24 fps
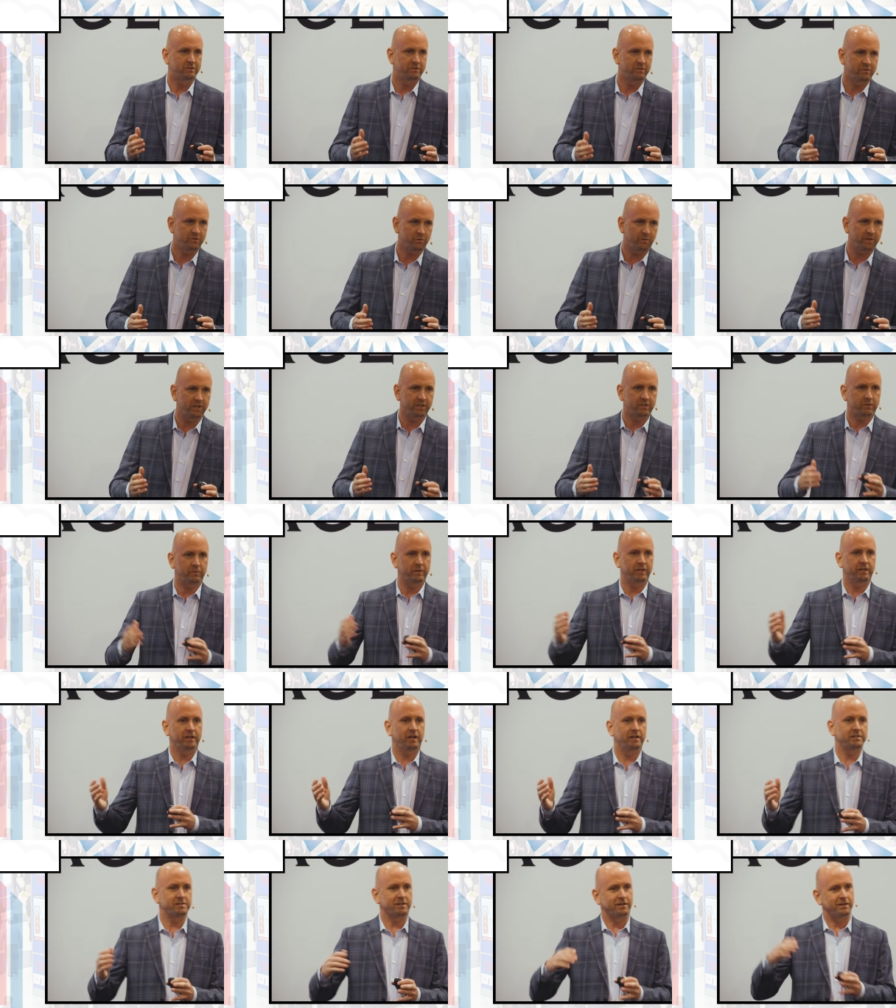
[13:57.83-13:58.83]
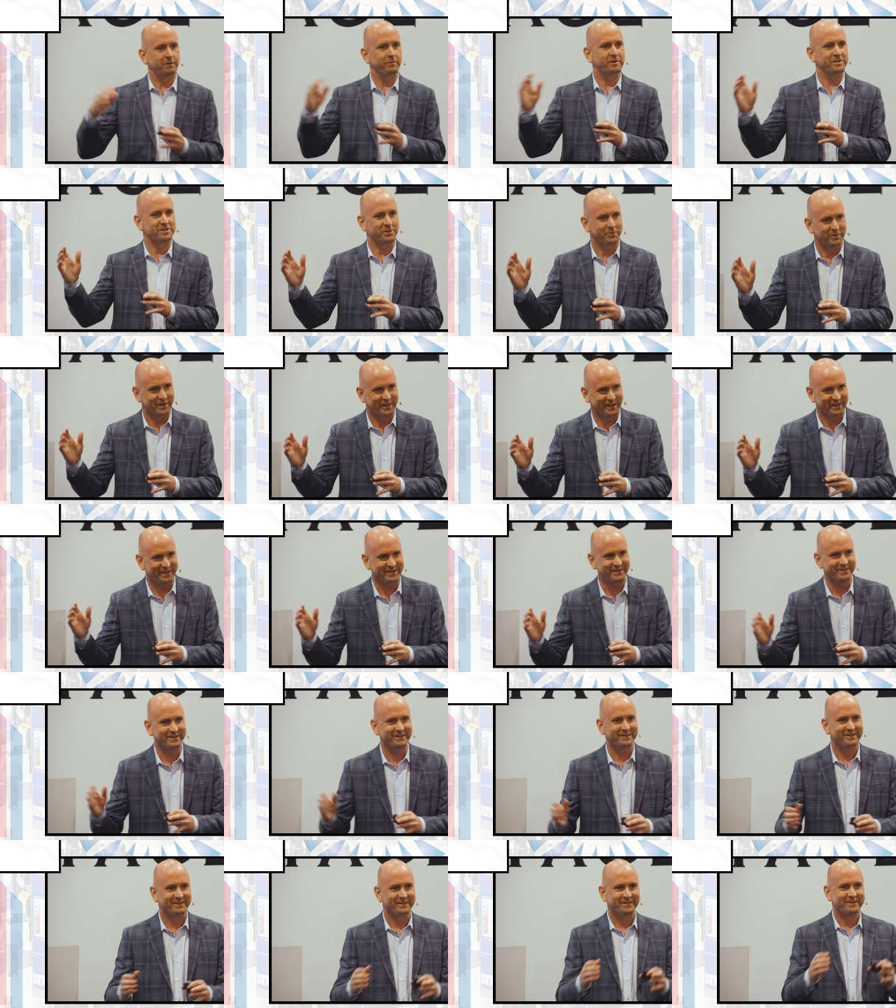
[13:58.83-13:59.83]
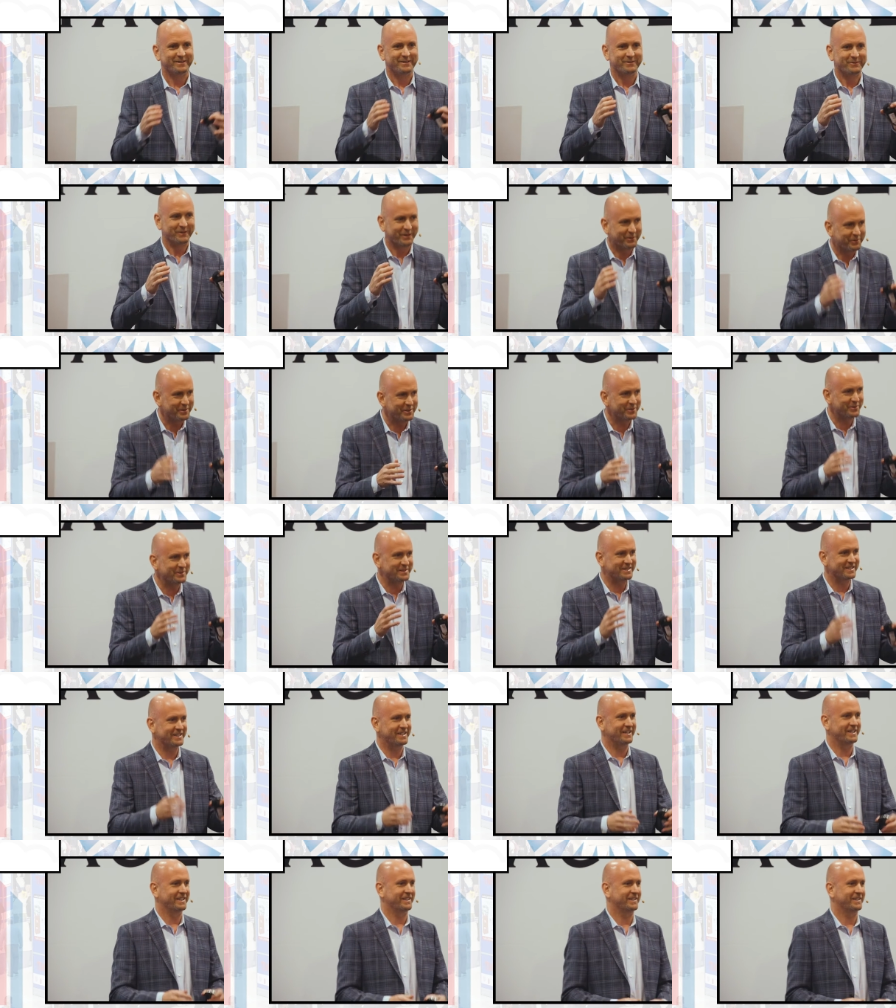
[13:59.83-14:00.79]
2029 is a long ways away. What are we doing today?